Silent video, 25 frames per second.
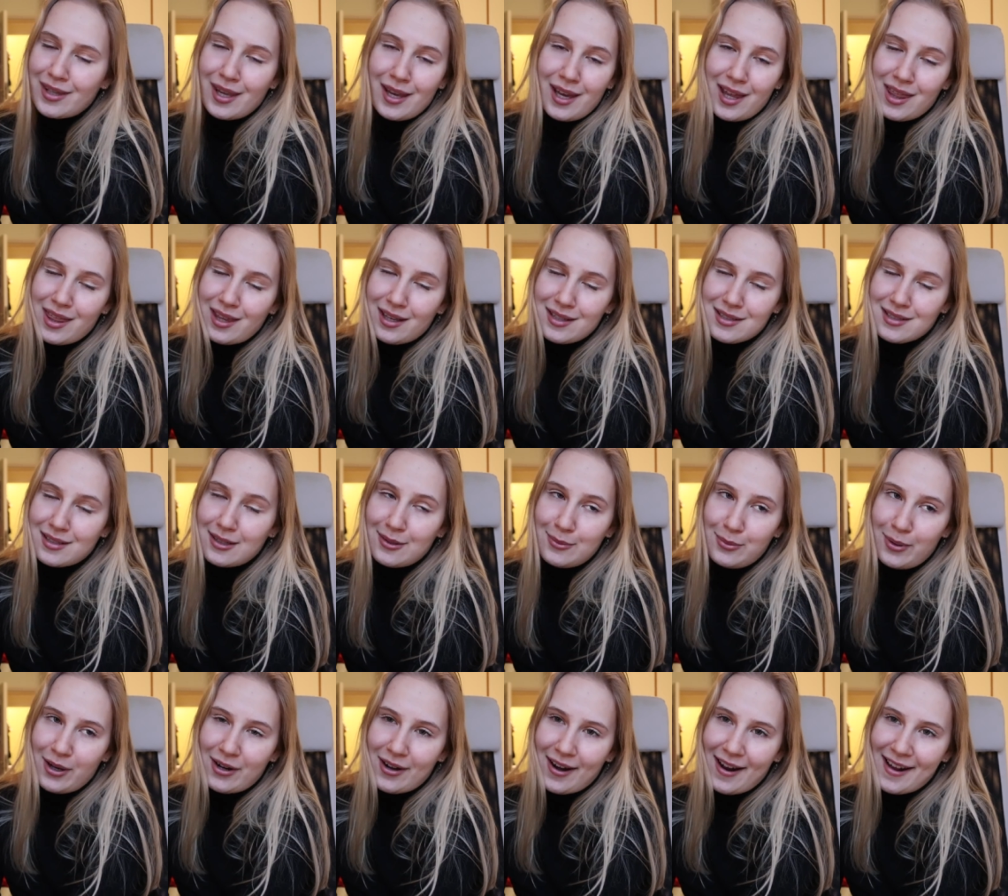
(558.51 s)
I think it's a good
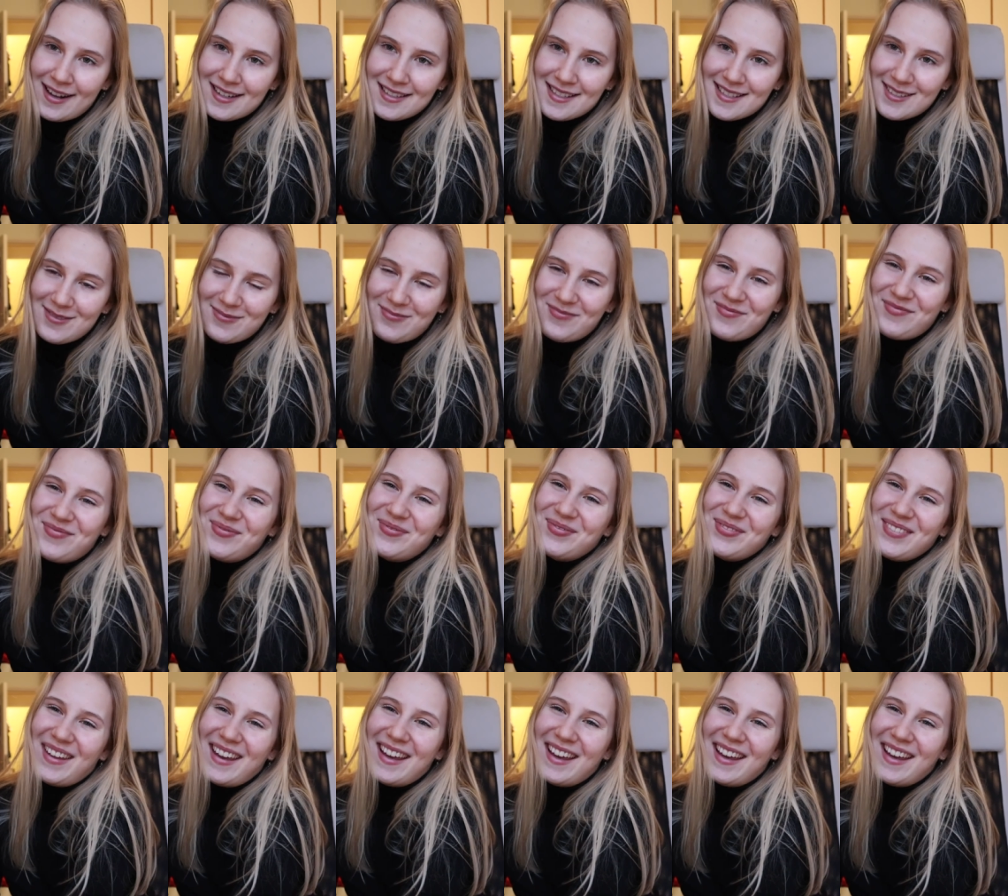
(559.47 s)
podcast.